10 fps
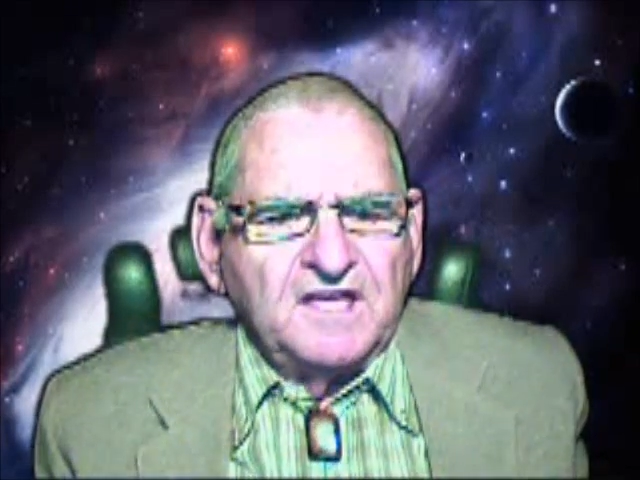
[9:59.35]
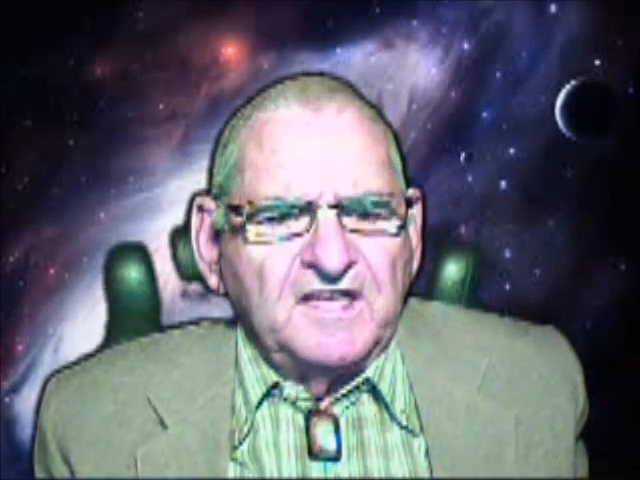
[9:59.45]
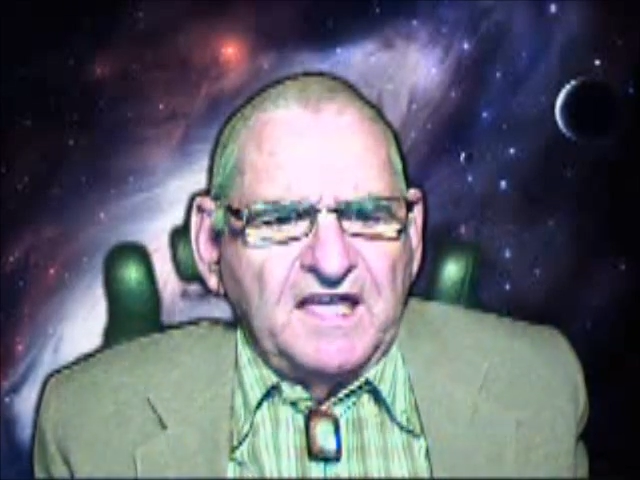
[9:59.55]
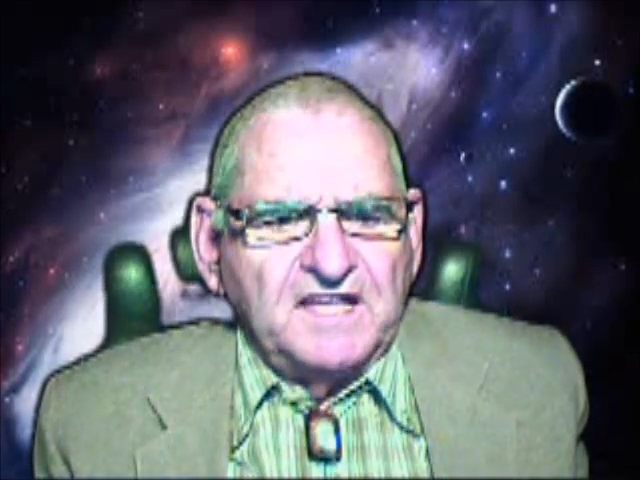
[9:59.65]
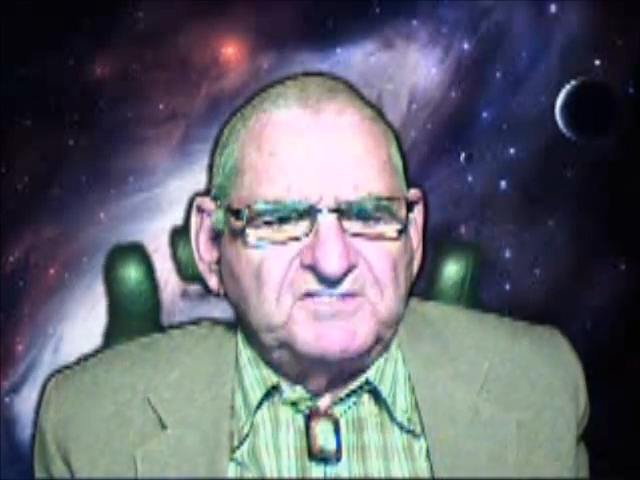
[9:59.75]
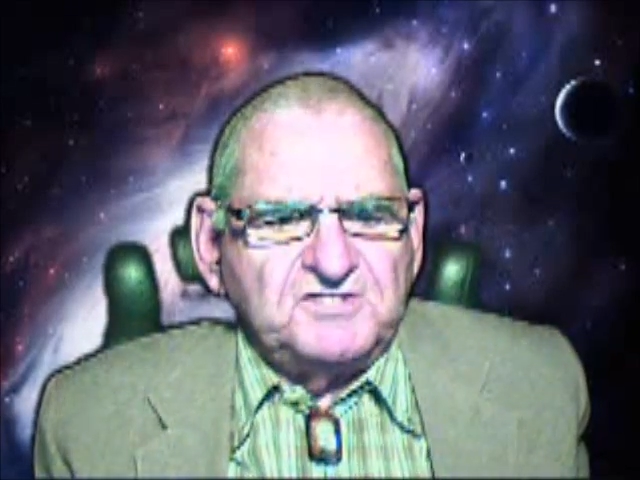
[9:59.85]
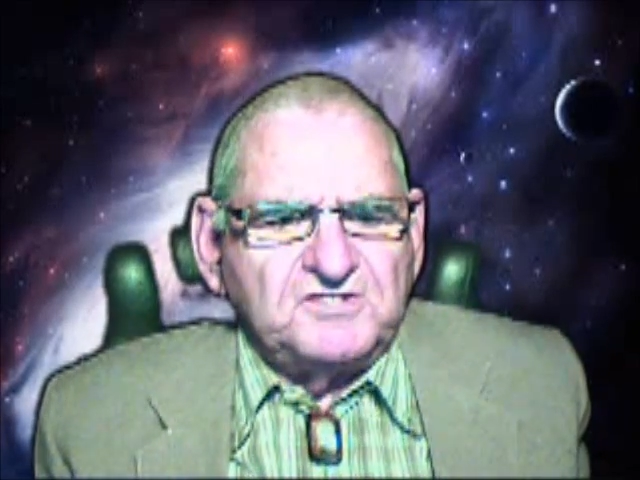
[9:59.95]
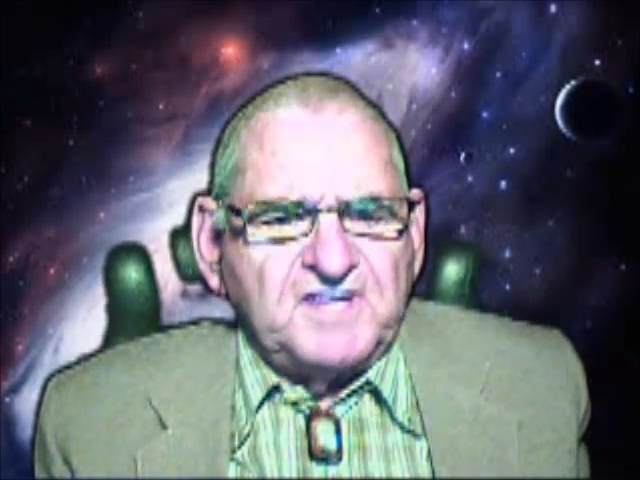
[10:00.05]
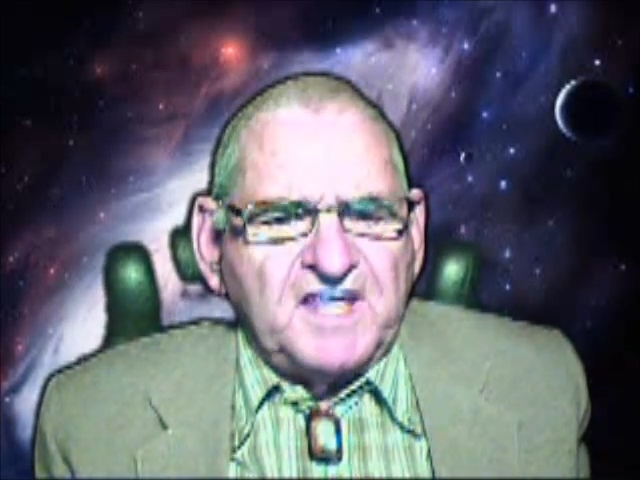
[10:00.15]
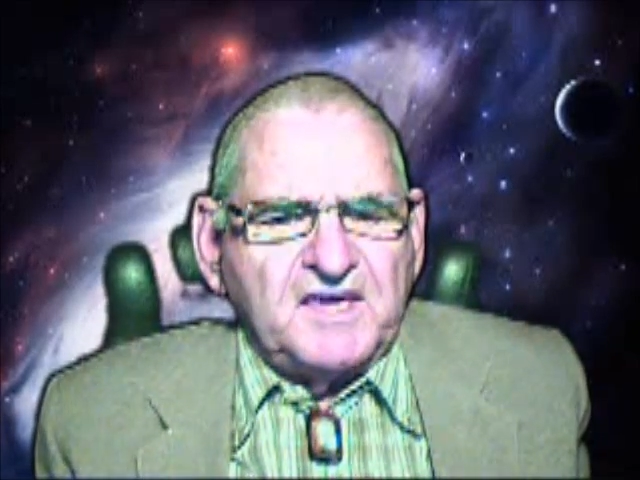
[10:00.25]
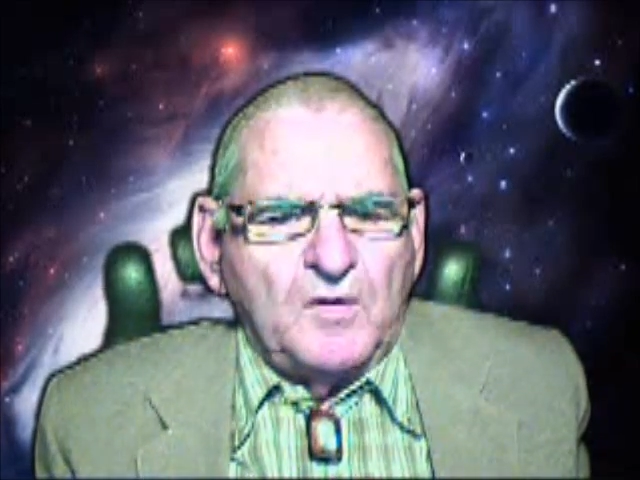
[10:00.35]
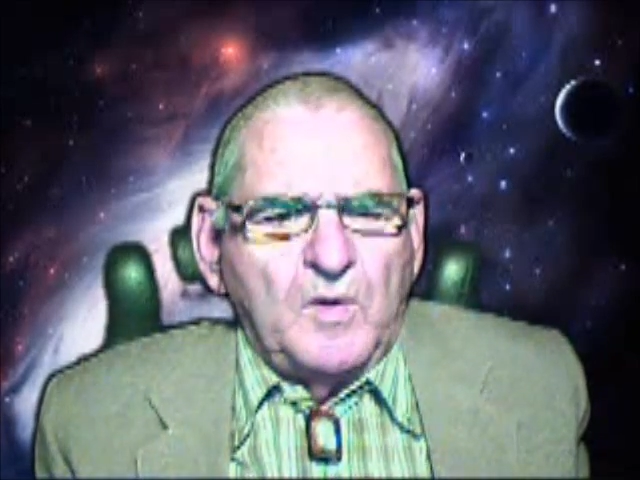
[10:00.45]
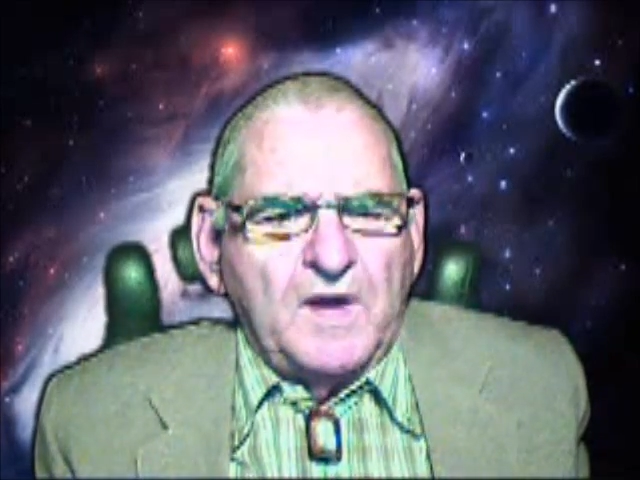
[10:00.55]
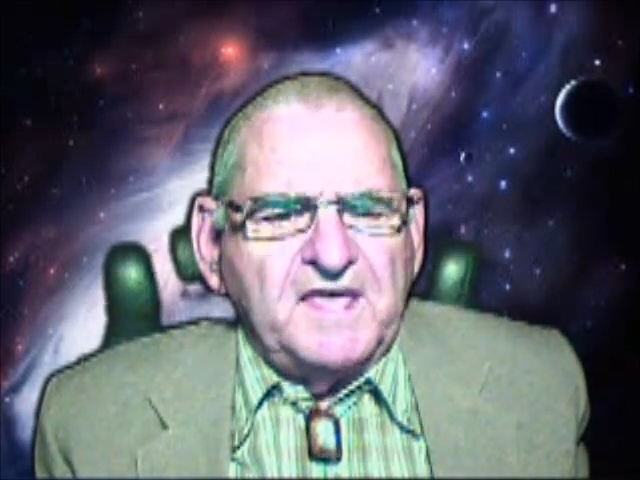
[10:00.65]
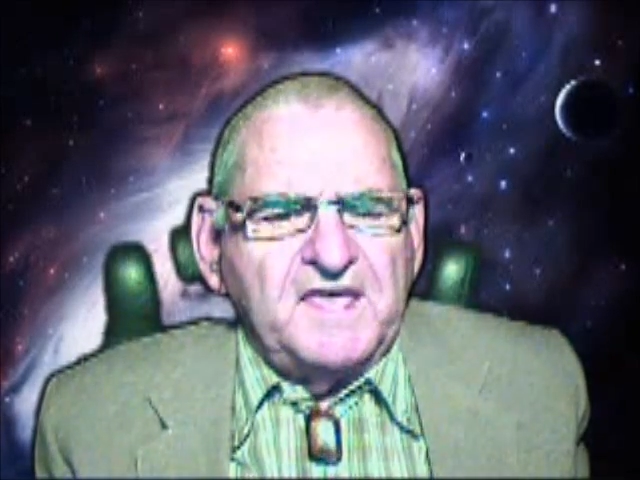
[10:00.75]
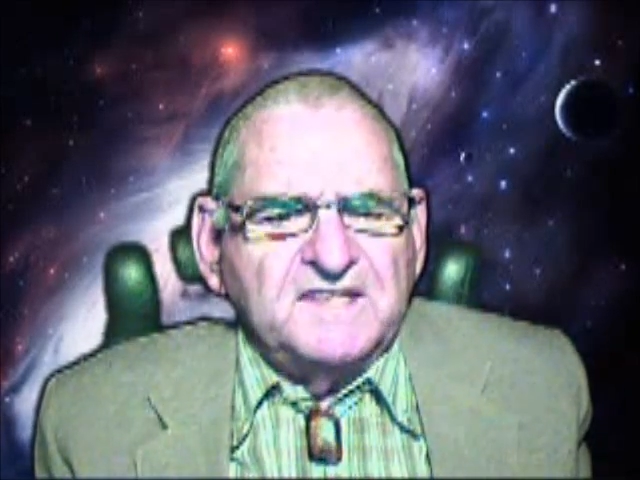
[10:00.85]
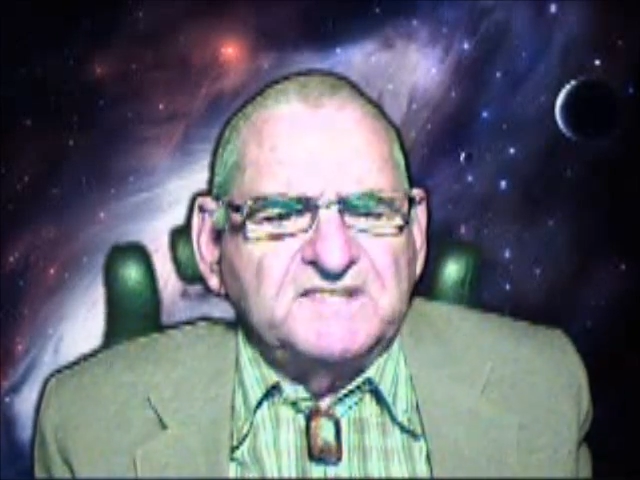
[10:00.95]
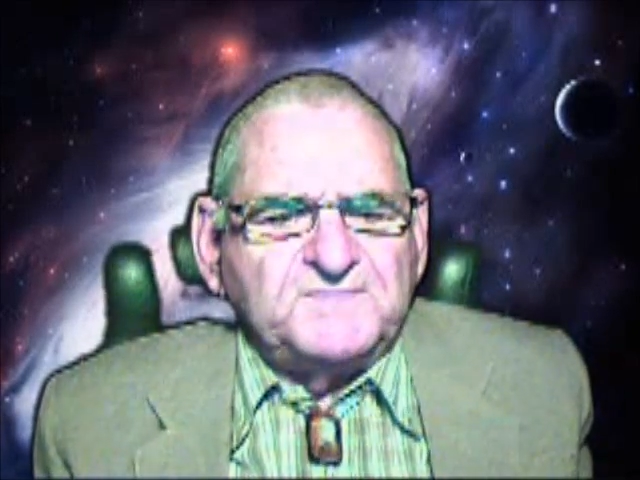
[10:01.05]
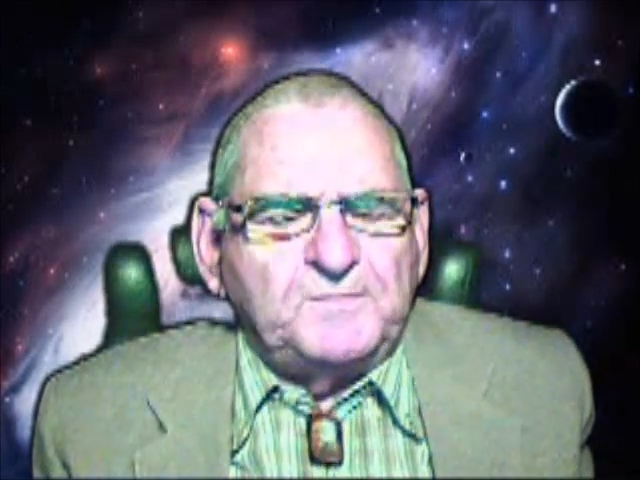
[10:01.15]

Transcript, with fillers: God shall take away his